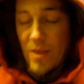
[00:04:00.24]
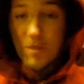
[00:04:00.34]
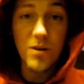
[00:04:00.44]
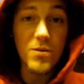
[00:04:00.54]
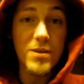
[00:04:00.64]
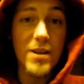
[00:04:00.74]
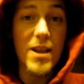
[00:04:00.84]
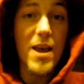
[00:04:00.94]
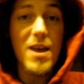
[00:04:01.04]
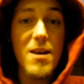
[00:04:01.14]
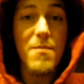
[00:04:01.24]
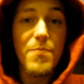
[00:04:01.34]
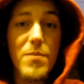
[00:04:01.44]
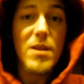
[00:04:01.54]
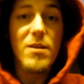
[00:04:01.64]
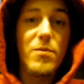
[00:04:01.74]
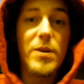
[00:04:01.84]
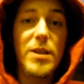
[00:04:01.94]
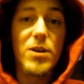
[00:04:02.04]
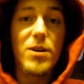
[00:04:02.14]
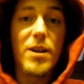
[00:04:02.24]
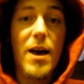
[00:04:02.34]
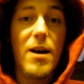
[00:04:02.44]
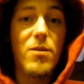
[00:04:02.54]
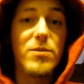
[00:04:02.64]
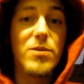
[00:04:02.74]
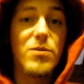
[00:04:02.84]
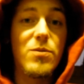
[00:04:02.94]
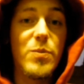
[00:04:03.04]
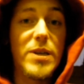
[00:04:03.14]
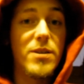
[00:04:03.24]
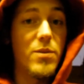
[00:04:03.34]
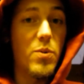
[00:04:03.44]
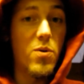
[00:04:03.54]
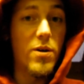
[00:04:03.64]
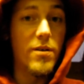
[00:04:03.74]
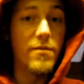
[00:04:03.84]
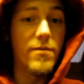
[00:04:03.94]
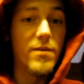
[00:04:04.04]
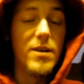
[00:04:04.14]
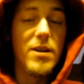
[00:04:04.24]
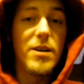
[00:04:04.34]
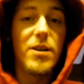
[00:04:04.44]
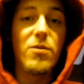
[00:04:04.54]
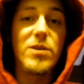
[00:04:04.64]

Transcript: So today, we learned how to be supportive. You know,